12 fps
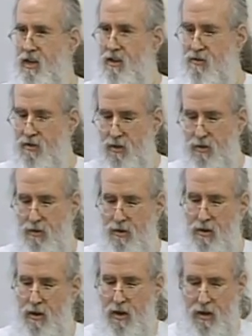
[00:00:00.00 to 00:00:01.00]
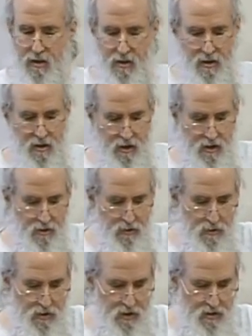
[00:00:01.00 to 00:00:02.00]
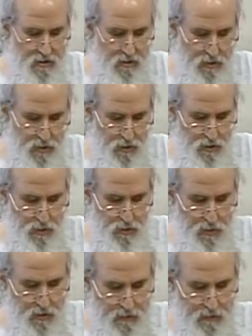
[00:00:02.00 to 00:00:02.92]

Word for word: even though they're not, according to